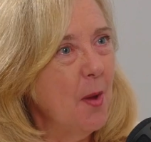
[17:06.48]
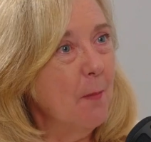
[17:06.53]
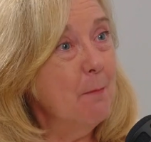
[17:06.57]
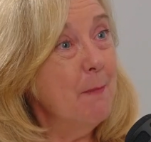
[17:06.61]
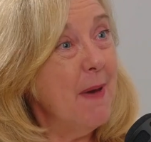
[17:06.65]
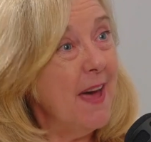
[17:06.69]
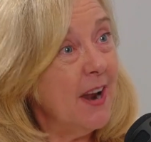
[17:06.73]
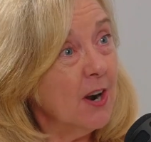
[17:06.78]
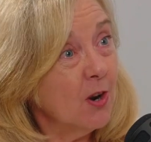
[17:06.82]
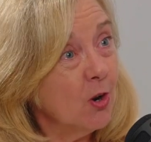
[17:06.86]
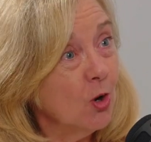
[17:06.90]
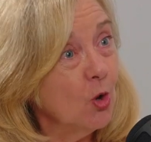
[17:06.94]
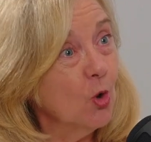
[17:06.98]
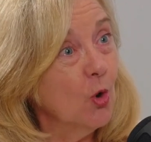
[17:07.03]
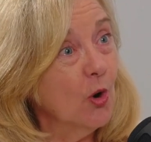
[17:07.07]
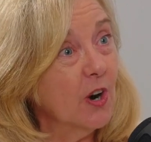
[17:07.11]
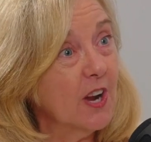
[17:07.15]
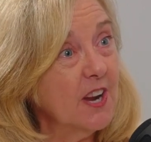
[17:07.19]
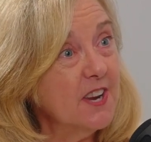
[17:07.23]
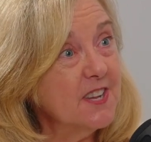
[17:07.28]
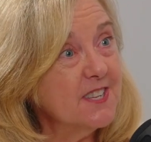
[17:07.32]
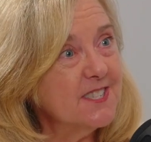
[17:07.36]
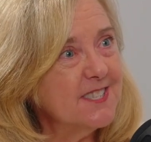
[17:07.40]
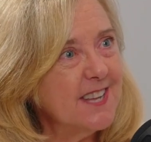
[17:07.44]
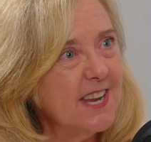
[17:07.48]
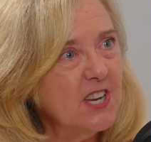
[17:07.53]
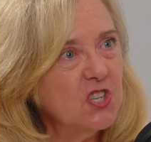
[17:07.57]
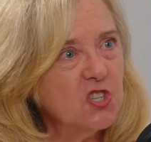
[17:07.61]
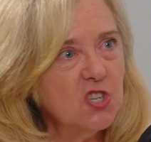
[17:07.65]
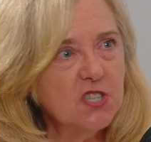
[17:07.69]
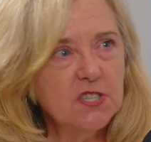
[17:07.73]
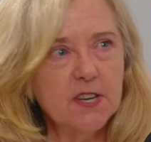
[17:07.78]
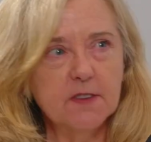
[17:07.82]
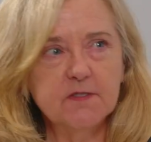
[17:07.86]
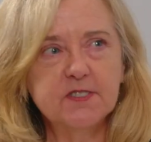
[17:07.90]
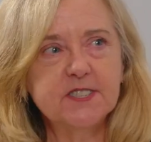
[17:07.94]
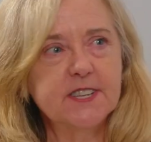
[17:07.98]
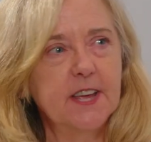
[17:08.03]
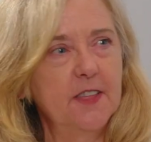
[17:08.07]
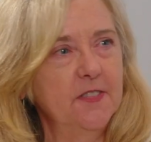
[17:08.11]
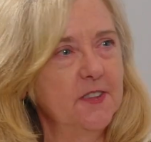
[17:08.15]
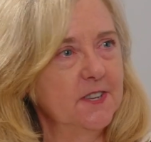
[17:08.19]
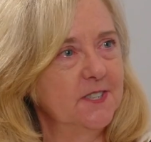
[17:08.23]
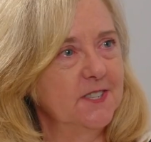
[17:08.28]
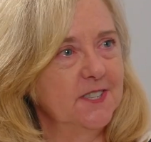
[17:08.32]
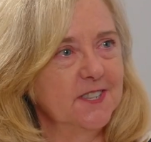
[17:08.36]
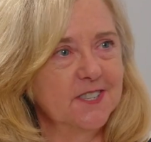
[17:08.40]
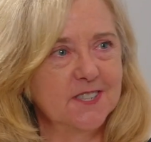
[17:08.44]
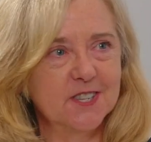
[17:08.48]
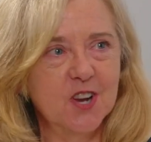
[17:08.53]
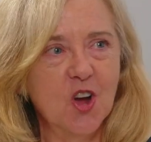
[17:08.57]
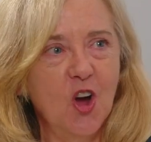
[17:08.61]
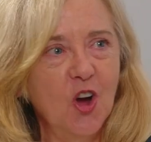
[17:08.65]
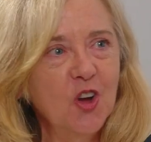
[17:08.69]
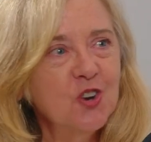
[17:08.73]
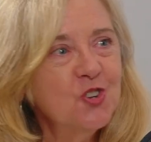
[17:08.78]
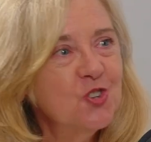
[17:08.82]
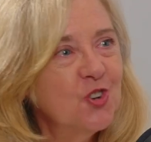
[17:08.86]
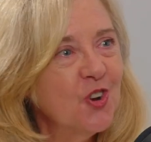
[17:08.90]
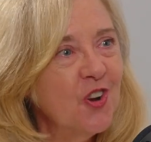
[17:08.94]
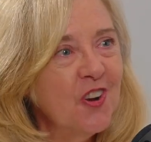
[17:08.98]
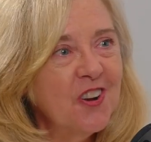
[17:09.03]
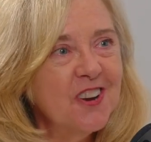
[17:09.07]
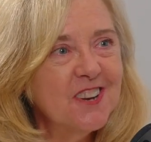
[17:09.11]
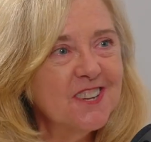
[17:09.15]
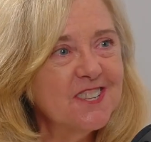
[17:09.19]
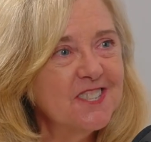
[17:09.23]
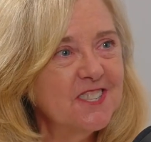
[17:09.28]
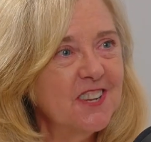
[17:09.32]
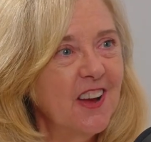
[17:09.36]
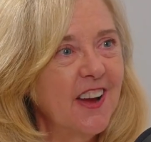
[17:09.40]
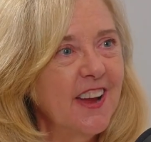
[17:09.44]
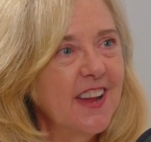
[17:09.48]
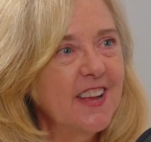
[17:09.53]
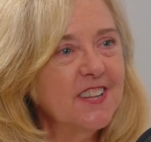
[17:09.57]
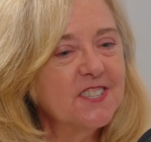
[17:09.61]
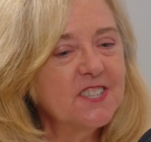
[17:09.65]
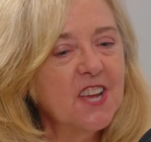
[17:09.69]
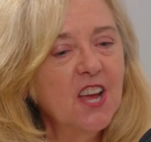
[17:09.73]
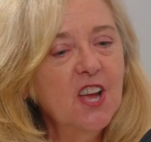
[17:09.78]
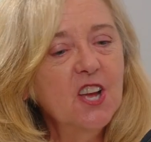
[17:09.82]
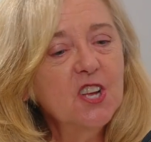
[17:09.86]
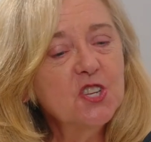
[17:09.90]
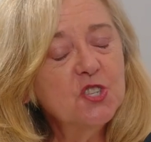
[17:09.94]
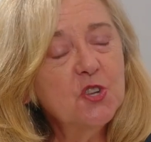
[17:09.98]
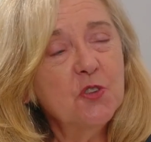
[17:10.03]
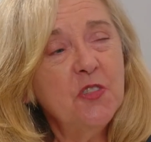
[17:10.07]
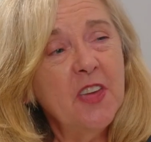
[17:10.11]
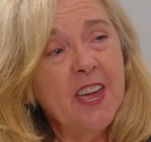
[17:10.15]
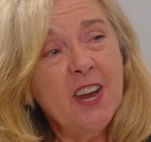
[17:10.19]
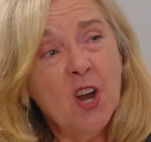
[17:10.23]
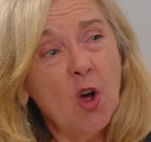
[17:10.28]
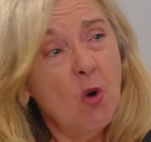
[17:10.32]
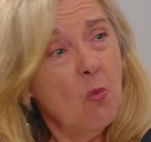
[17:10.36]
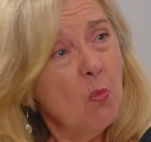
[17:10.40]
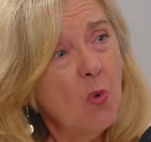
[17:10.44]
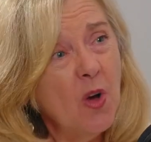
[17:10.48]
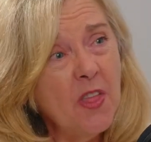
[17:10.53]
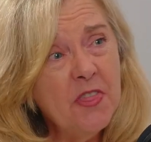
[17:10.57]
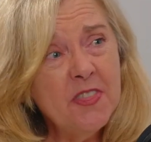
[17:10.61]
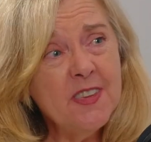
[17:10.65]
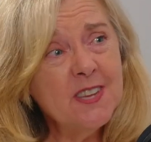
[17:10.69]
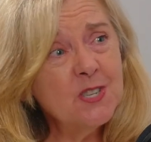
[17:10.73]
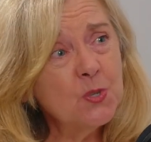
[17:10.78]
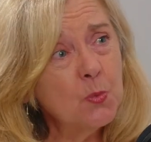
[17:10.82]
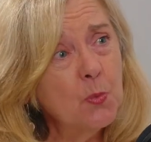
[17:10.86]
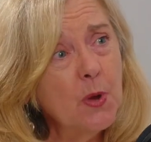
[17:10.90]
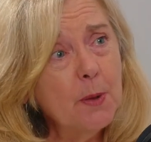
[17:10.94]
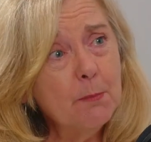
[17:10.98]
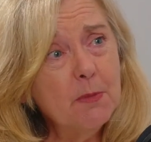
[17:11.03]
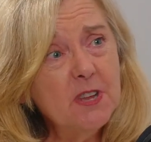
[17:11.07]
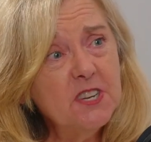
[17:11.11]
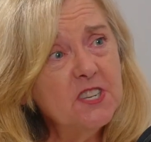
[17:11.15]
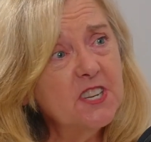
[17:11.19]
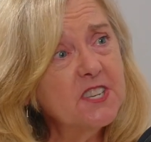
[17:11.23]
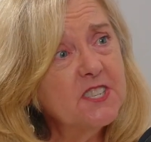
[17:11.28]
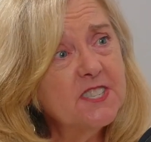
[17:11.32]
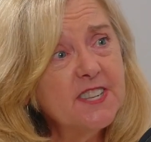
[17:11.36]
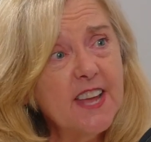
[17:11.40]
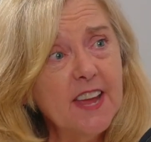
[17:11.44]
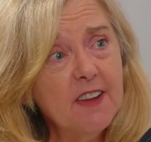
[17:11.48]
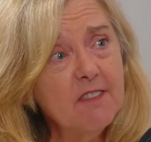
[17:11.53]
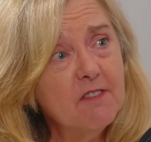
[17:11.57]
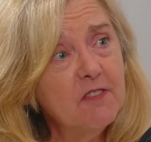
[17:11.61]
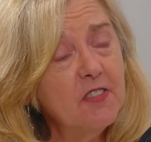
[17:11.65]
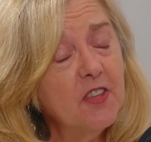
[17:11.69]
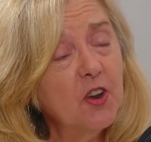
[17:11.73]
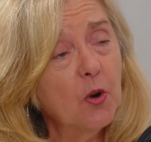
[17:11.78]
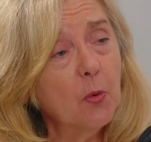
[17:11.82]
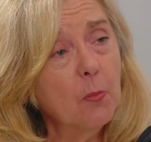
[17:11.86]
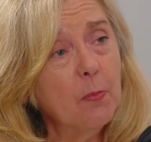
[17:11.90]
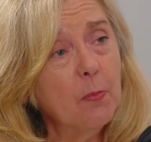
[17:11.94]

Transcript: medical organizations have said this is contrary to science. So they don't want these women to save their